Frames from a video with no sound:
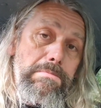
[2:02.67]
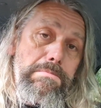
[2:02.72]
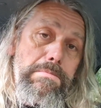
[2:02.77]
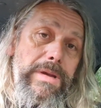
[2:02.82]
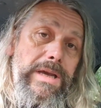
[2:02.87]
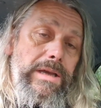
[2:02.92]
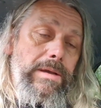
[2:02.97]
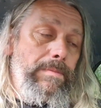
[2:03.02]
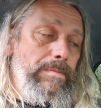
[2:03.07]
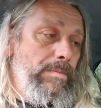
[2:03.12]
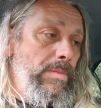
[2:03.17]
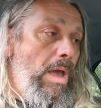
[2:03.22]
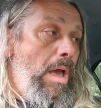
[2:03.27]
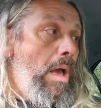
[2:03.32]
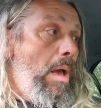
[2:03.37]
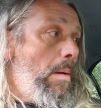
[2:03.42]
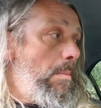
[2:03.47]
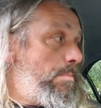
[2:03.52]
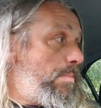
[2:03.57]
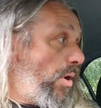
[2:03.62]
me,
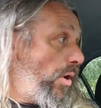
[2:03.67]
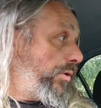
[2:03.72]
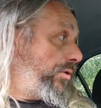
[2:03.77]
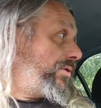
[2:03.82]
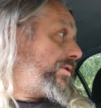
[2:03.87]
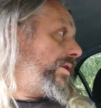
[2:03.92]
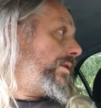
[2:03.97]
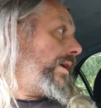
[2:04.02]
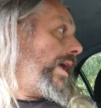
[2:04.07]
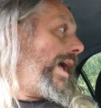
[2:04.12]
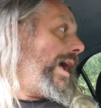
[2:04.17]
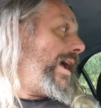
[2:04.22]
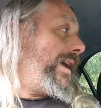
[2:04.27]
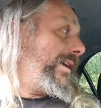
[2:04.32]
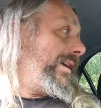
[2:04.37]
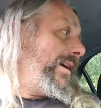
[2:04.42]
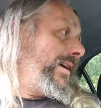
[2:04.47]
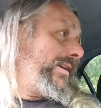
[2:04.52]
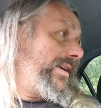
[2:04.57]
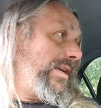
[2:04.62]
but I
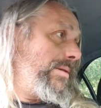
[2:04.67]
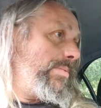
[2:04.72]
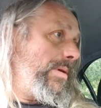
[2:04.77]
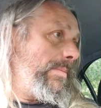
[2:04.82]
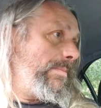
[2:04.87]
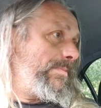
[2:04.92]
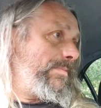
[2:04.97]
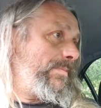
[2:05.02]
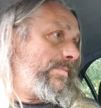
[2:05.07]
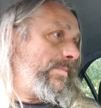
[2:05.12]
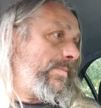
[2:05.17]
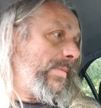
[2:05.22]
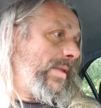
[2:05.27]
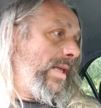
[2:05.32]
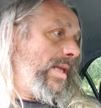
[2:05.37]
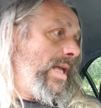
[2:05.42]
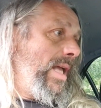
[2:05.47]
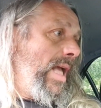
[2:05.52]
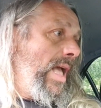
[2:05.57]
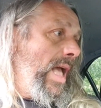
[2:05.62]
can't keep it,
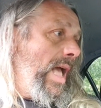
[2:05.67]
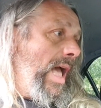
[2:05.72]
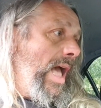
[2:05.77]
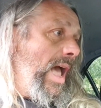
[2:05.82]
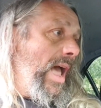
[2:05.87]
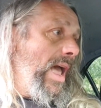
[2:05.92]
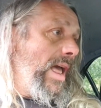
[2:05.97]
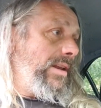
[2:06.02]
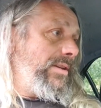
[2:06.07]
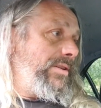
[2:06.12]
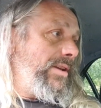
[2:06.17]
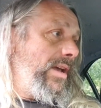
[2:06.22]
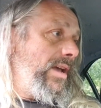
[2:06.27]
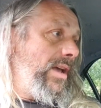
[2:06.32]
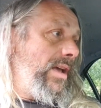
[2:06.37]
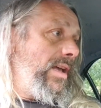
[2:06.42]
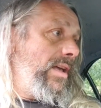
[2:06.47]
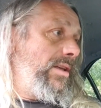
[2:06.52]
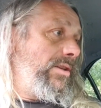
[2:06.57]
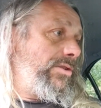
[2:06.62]
and
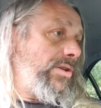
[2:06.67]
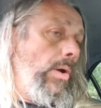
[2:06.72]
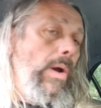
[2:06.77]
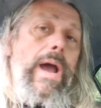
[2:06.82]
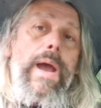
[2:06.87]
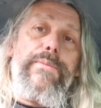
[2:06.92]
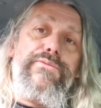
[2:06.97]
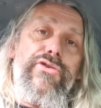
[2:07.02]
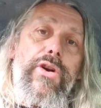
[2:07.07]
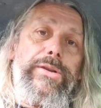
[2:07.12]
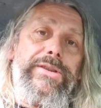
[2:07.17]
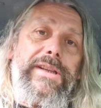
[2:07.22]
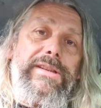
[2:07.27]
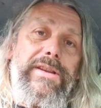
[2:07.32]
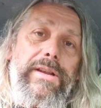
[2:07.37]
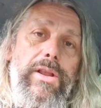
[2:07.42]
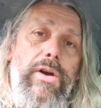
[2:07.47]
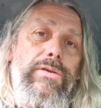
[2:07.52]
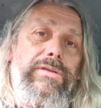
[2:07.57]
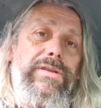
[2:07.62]
so I brought it
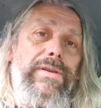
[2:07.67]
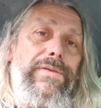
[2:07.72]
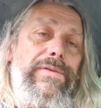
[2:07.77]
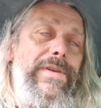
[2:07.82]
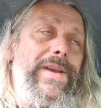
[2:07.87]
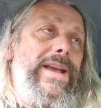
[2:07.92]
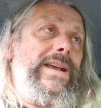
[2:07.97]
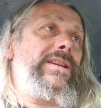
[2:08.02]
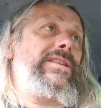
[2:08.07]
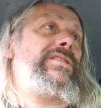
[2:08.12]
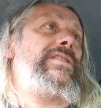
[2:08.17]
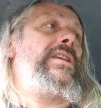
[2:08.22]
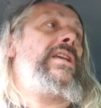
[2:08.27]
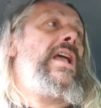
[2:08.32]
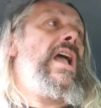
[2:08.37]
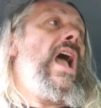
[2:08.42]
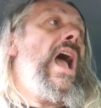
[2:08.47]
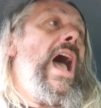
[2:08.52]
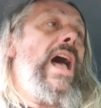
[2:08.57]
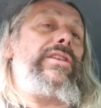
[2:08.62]
along to fix.
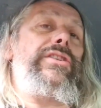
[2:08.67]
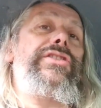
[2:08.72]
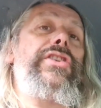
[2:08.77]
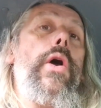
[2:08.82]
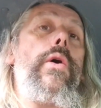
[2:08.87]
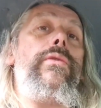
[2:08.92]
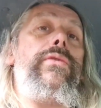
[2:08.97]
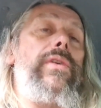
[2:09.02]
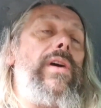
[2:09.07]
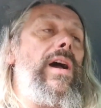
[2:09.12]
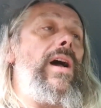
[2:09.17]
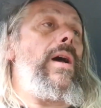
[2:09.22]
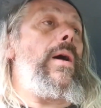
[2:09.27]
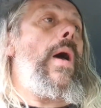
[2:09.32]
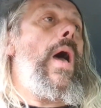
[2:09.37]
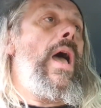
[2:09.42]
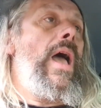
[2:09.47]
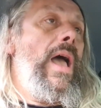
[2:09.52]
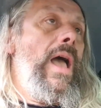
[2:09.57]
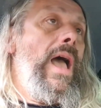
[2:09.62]
And so far
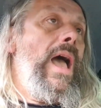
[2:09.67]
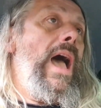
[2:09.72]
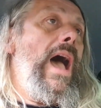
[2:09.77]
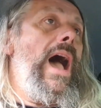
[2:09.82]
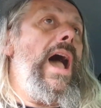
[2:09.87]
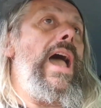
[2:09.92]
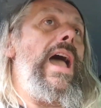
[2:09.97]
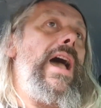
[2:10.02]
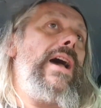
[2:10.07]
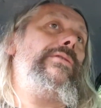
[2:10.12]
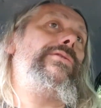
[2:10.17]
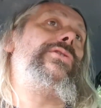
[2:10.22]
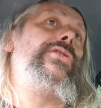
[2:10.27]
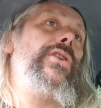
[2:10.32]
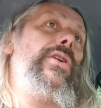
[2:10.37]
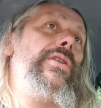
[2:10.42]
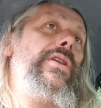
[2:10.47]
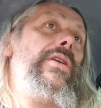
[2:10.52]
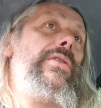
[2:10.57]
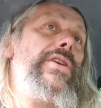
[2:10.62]
I have
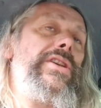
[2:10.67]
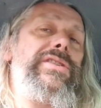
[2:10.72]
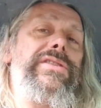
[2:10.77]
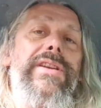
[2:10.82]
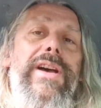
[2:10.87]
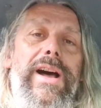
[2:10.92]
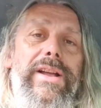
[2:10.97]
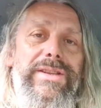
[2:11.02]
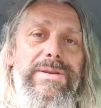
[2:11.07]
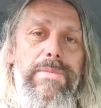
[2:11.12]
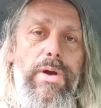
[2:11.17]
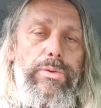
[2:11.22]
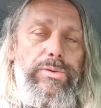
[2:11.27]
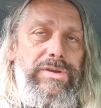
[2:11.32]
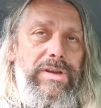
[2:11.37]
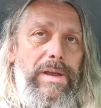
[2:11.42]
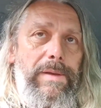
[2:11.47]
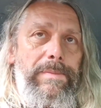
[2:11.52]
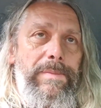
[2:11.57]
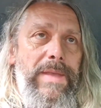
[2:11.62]
done the starter
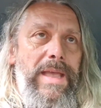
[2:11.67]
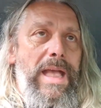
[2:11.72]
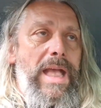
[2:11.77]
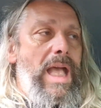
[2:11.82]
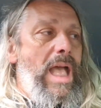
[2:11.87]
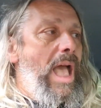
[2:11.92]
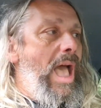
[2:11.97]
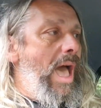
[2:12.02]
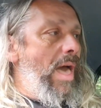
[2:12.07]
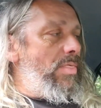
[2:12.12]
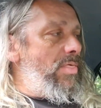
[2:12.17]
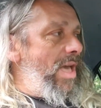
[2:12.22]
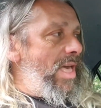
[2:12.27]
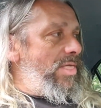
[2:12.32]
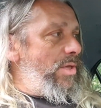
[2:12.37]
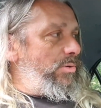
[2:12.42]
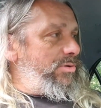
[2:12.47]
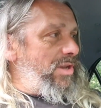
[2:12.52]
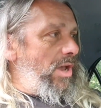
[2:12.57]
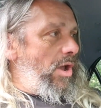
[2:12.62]
motor, and
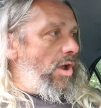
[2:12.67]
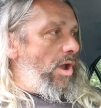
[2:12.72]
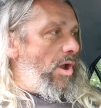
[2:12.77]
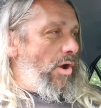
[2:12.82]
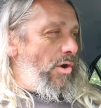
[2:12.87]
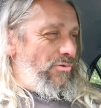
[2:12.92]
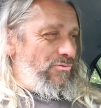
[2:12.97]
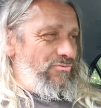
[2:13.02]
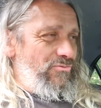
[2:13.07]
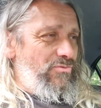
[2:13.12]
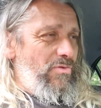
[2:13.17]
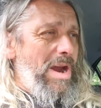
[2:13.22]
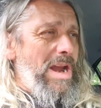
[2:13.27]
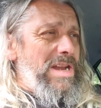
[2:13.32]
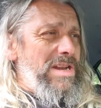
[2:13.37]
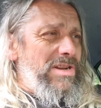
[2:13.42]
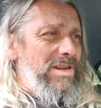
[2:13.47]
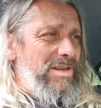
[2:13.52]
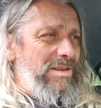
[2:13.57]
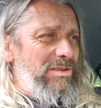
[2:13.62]
then there was a
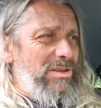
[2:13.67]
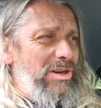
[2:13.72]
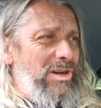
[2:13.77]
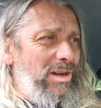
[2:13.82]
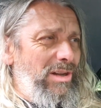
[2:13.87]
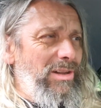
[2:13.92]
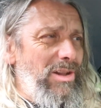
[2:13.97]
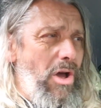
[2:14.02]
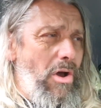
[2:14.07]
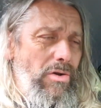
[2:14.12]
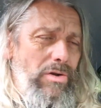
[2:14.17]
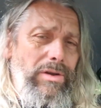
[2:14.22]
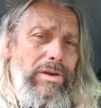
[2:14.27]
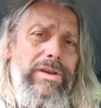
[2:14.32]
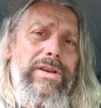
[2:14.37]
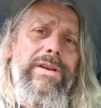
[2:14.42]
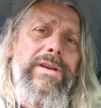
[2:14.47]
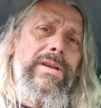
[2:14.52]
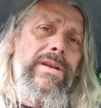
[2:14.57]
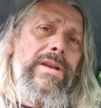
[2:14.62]
horrendous
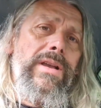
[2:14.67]
clonk